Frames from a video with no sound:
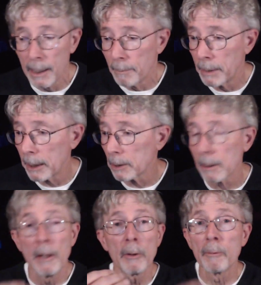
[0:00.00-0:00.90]

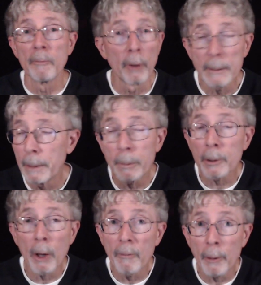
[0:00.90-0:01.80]
because people with
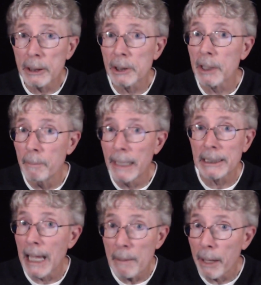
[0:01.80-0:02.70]
low voices can mix
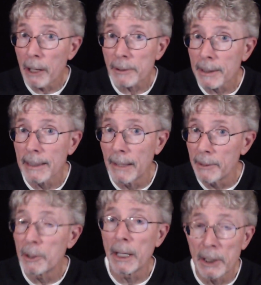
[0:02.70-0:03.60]
and belt,
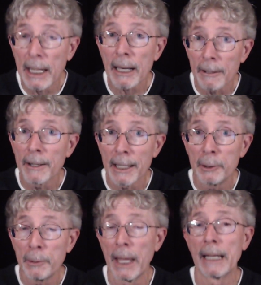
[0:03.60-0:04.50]
and you got to learn how to
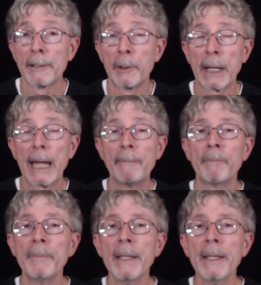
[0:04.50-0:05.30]
do that, okay?